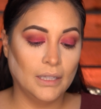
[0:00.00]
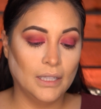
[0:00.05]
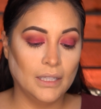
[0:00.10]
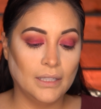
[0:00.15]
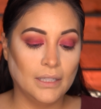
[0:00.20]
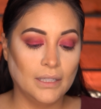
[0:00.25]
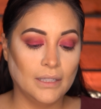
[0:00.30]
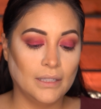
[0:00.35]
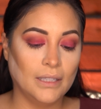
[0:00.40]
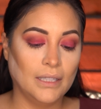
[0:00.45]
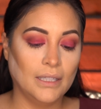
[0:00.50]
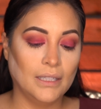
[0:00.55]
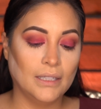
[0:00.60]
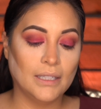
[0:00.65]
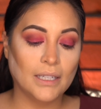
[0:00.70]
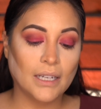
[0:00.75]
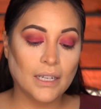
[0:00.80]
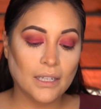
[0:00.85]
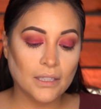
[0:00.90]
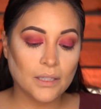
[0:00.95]
is the
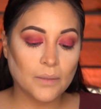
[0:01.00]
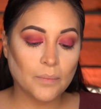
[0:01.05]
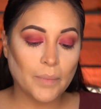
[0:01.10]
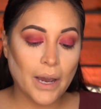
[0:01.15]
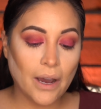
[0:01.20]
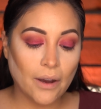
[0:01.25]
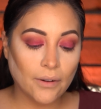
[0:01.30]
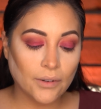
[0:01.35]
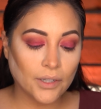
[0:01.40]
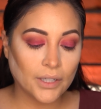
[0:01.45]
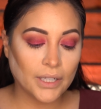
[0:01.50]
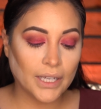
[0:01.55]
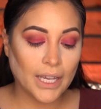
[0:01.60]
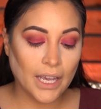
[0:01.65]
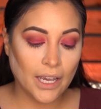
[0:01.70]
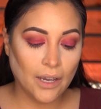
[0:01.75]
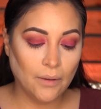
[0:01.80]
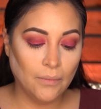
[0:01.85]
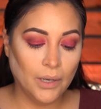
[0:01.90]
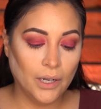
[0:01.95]
Intense Powder
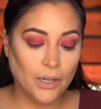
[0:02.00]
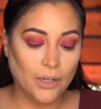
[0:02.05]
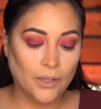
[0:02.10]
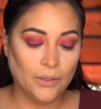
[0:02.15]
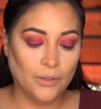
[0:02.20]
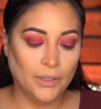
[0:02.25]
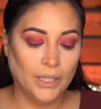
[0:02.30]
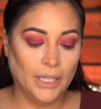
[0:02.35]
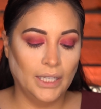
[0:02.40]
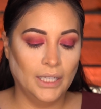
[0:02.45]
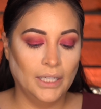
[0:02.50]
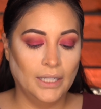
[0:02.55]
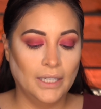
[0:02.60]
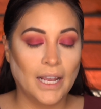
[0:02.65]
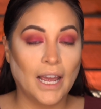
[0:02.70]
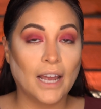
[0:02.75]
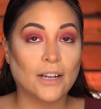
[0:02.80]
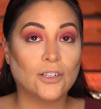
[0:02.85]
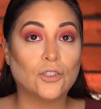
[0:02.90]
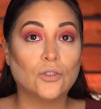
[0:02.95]
Camo in
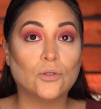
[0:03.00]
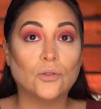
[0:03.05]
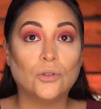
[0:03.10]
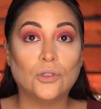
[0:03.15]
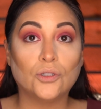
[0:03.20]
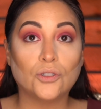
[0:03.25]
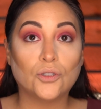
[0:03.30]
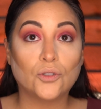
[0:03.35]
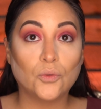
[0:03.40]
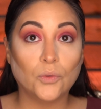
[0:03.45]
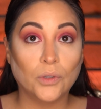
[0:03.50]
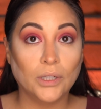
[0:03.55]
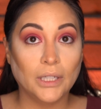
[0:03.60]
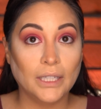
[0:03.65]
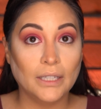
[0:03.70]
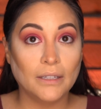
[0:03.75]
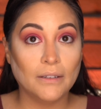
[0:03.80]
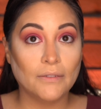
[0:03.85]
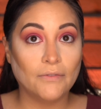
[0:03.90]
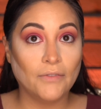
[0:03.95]
Natural
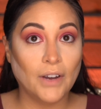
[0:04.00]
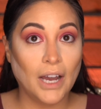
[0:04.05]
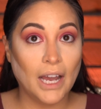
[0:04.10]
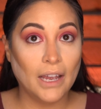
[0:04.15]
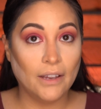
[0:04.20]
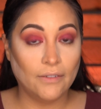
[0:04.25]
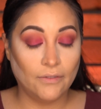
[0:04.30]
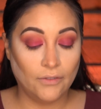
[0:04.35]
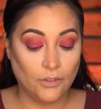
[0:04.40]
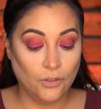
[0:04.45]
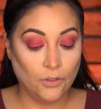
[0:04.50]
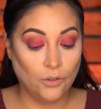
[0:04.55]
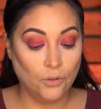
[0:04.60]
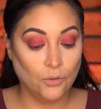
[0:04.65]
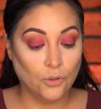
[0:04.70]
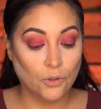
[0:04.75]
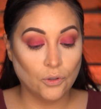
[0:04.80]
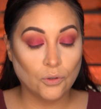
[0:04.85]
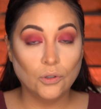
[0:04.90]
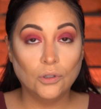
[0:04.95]
25
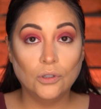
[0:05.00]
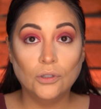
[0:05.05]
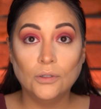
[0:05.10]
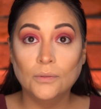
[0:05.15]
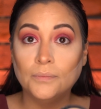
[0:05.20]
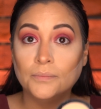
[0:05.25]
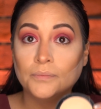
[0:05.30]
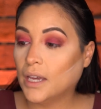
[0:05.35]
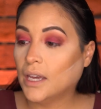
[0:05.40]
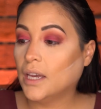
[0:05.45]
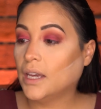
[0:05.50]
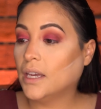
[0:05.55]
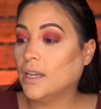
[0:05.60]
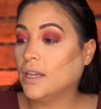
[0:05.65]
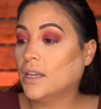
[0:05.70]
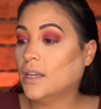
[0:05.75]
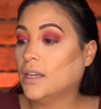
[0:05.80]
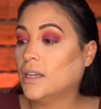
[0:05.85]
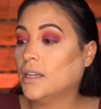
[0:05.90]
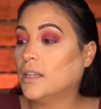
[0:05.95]
Neutral.
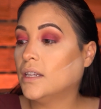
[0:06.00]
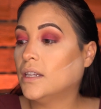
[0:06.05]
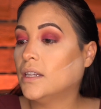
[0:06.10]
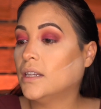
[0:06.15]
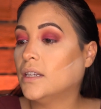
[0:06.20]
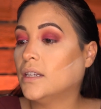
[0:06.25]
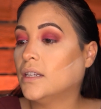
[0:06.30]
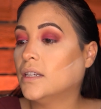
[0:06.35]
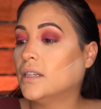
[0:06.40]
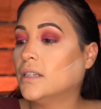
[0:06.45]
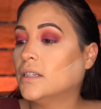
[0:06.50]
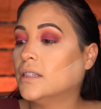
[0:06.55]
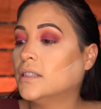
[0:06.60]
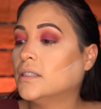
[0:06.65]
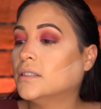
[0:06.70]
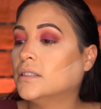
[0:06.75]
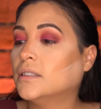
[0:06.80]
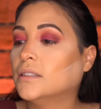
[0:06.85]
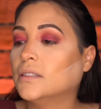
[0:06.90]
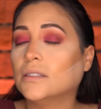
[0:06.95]

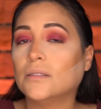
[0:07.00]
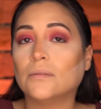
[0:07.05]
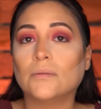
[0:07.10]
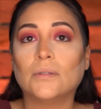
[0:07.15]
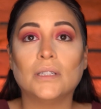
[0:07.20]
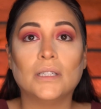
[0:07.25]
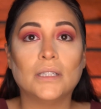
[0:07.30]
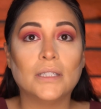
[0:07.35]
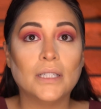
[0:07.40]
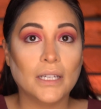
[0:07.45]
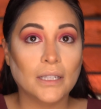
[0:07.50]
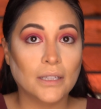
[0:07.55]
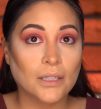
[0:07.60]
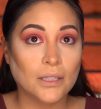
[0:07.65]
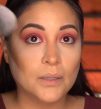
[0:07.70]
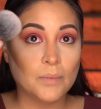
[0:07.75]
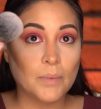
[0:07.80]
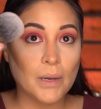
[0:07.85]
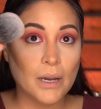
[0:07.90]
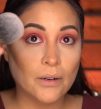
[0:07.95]
And I'm going to take
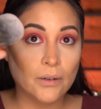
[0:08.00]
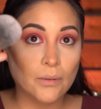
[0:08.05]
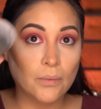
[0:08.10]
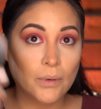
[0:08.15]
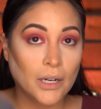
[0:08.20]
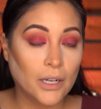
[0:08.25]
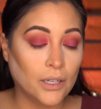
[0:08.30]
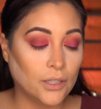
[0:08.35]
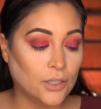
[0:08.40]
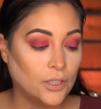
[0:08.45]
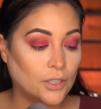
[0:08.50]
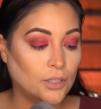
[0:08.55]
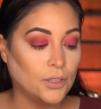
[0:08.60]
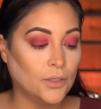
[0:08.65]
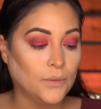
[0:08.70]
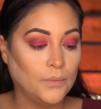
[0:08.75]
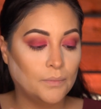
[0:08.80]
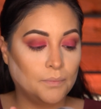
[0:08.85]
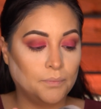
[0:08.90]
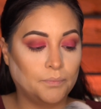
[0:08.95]
this powder
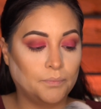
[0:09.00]
brush.